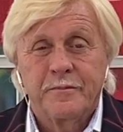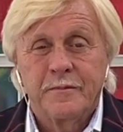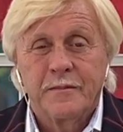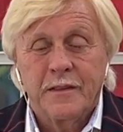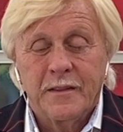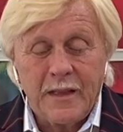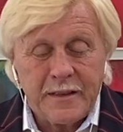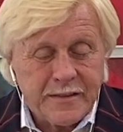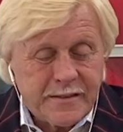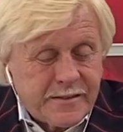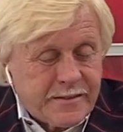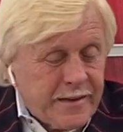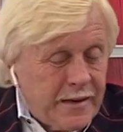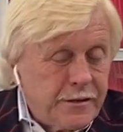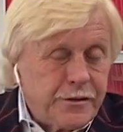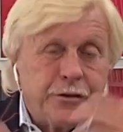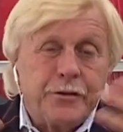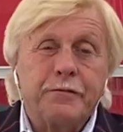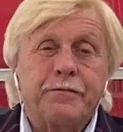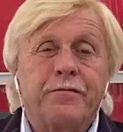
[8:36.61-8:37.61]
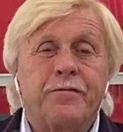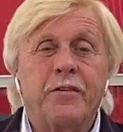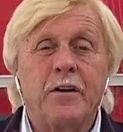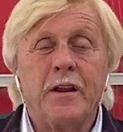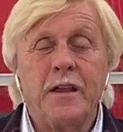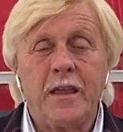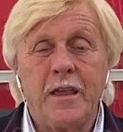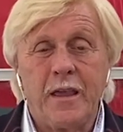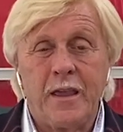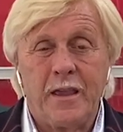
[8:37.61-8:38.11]
that sets you
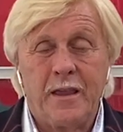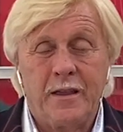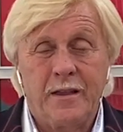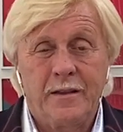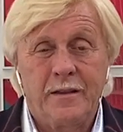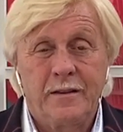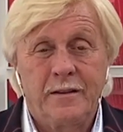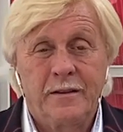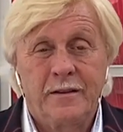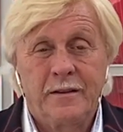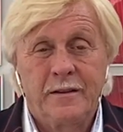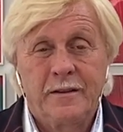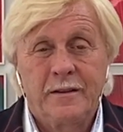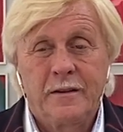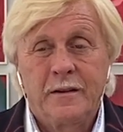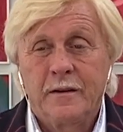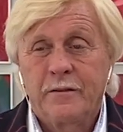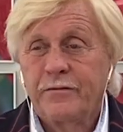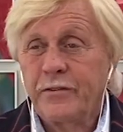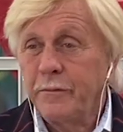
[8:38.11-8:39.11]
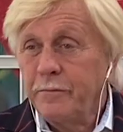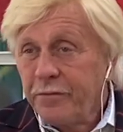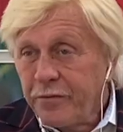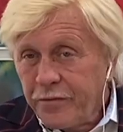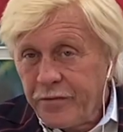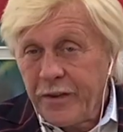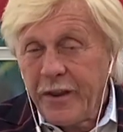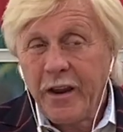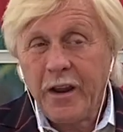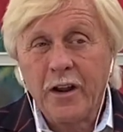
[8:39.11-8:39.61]
free from
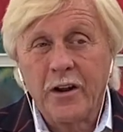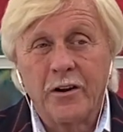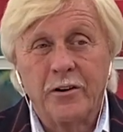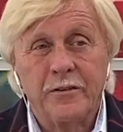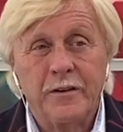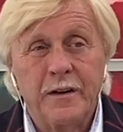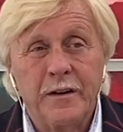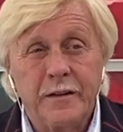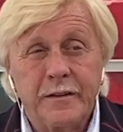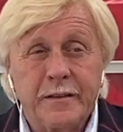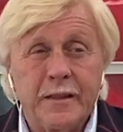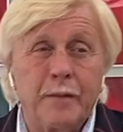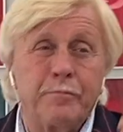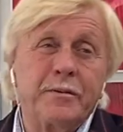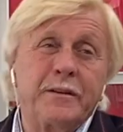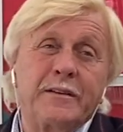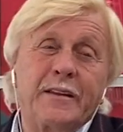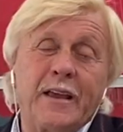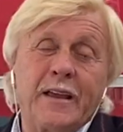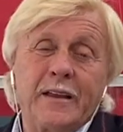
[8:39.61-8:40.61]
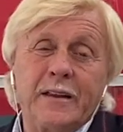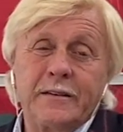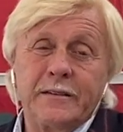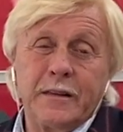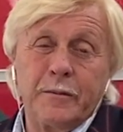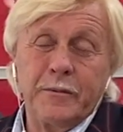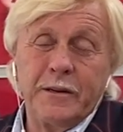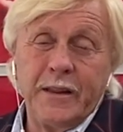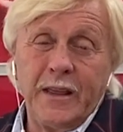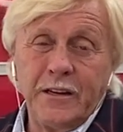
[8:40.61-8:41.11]
fear and
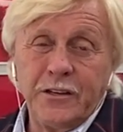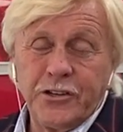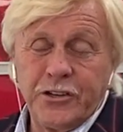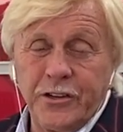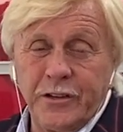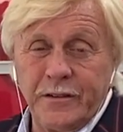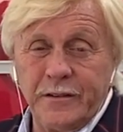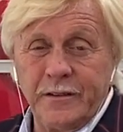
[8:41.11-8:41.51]
intimidation,